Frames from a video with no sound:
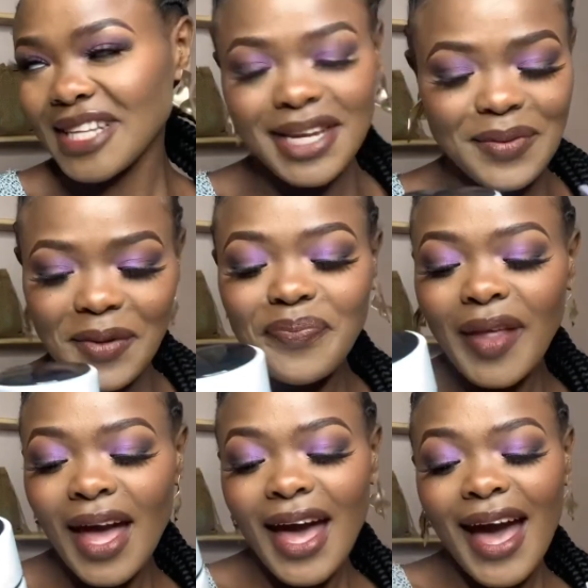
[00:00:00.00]
Anyway,
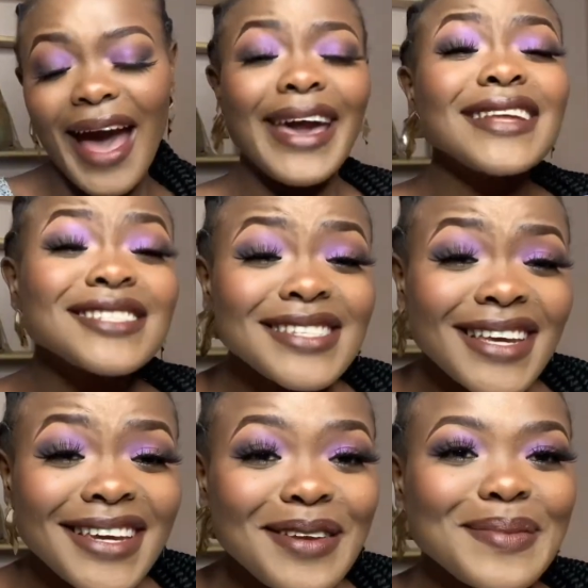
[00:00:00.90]
I hate to
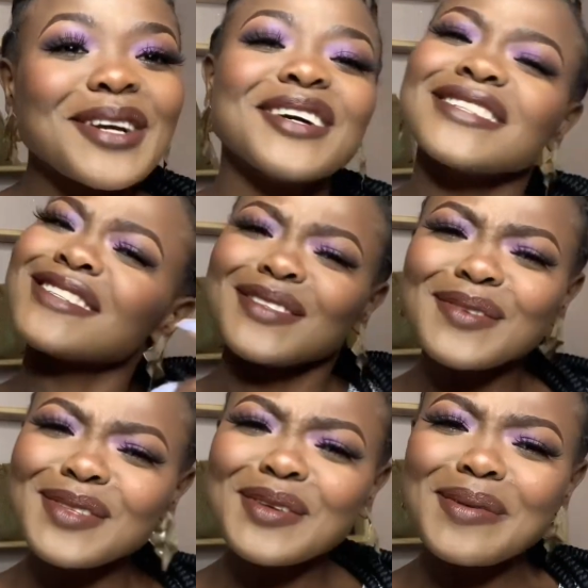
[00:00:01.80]
say it because it's
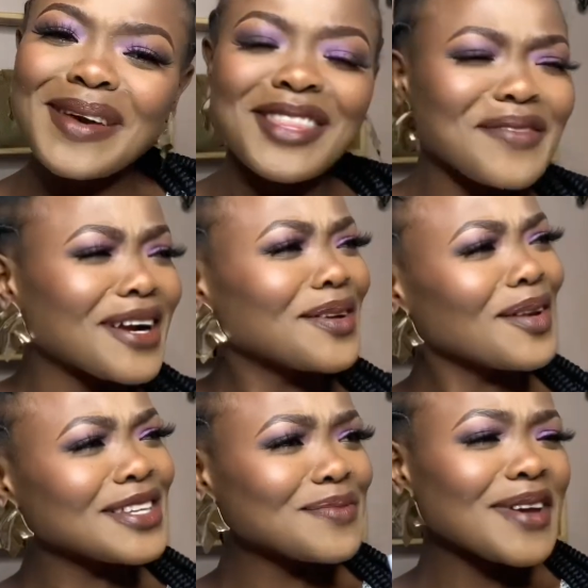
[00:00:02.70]
YouTube and they've
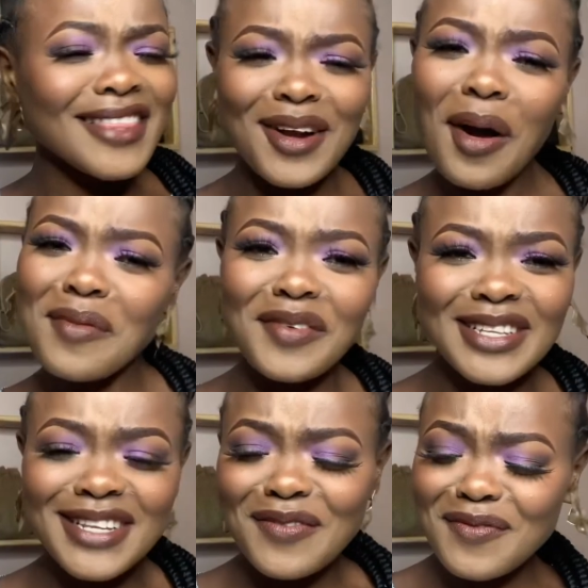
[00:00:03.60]
acknowledged me and they called me for
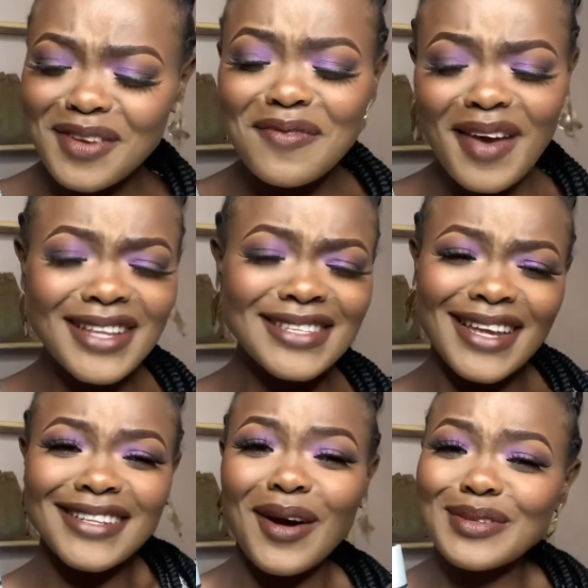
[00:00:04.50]
this event
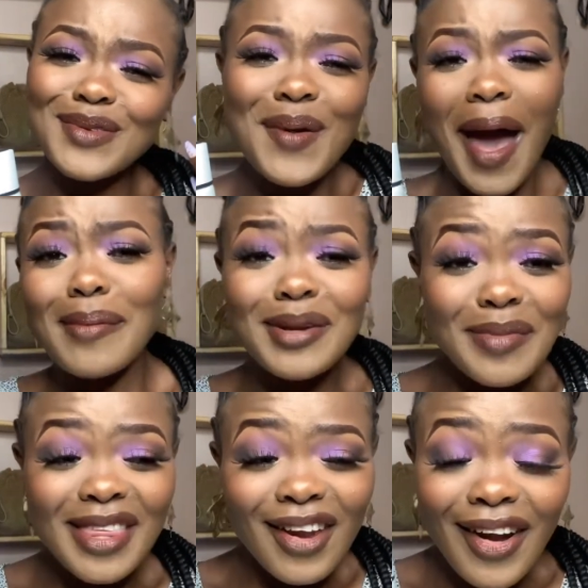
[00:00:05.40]
and I was so happy to
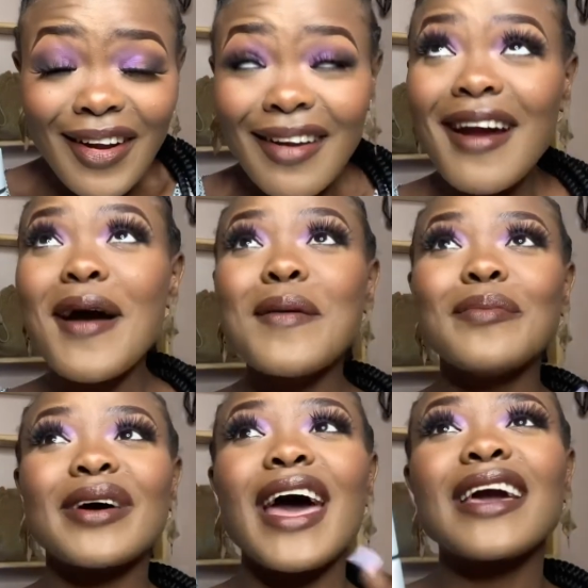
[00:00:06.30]
be there.
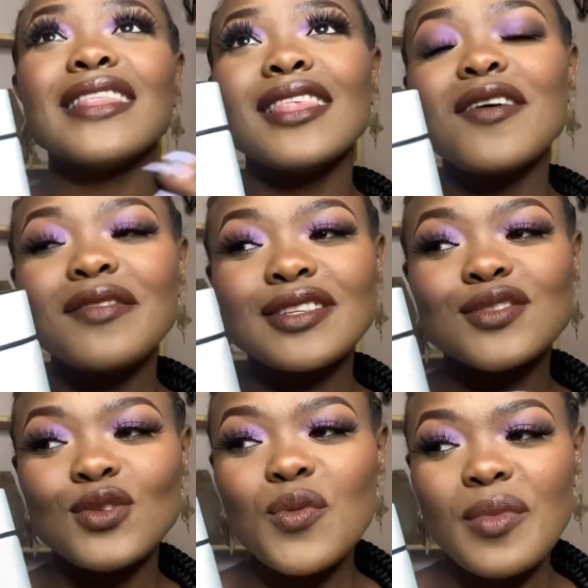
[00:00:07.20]
But I love it
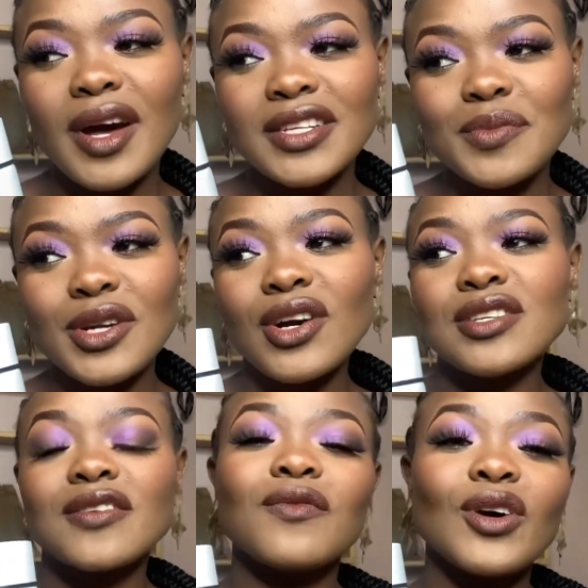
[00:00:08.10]
so much
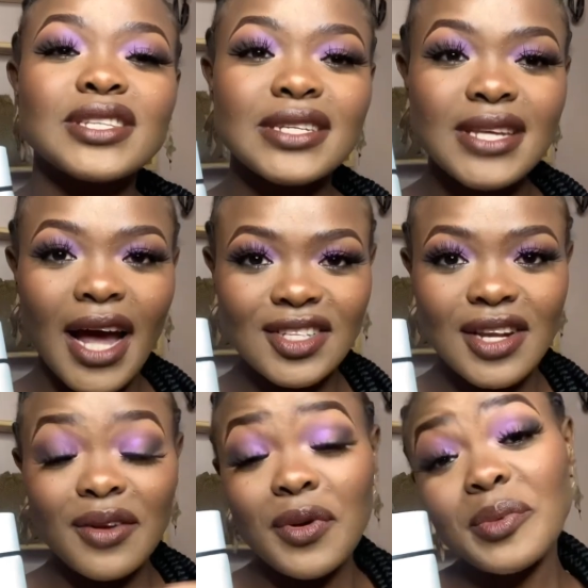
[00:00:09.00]
because of what it
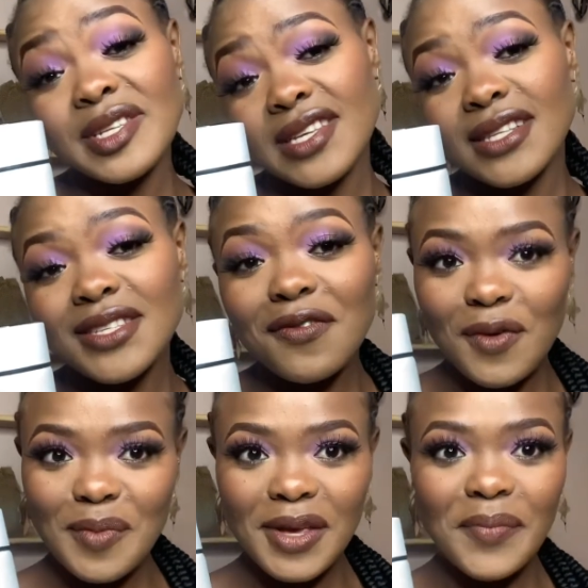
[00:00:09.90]
actually represents
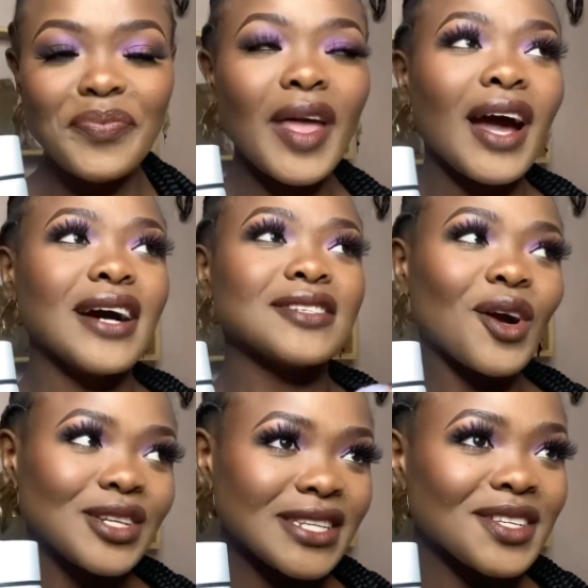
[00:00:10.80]
for me as a
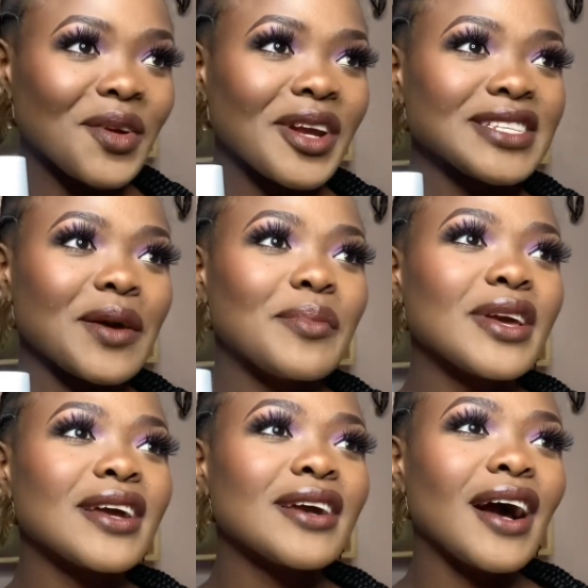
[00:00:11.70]
content creator,
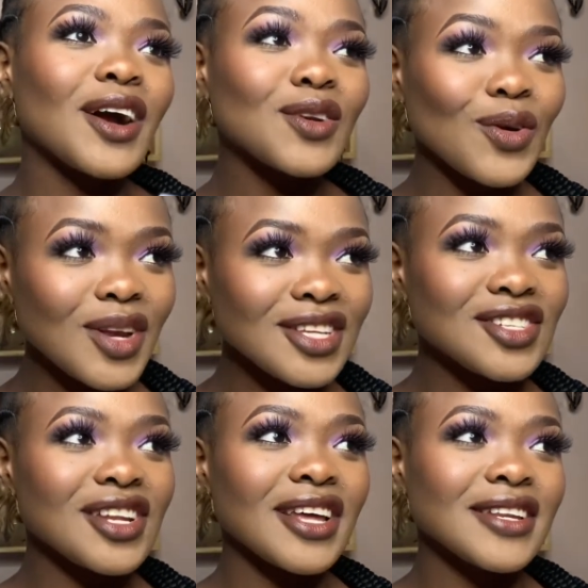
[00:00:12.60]
being
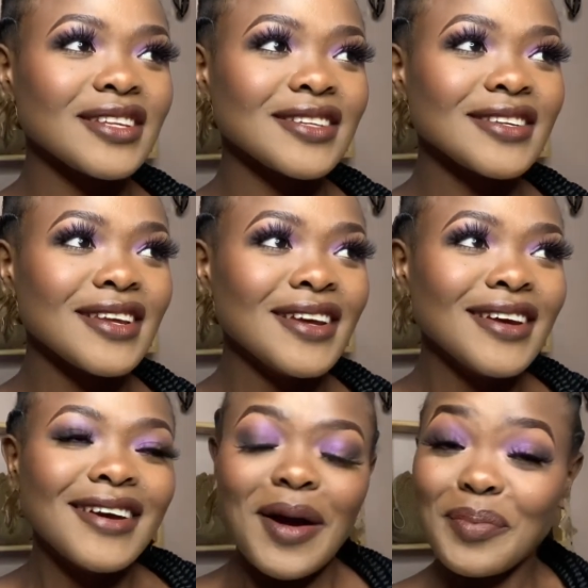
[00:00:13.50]
acknowledged and
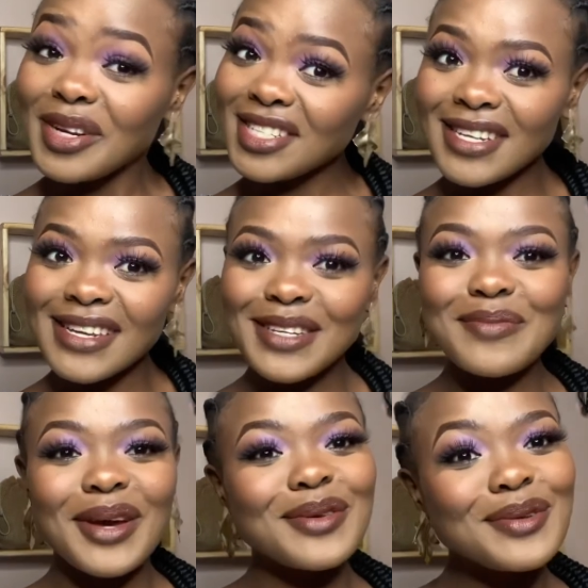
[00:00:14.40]
appreciated
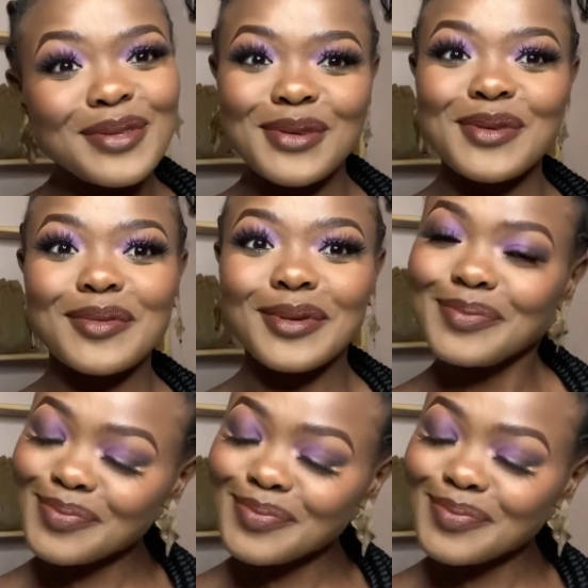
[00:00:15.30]
by YouTube.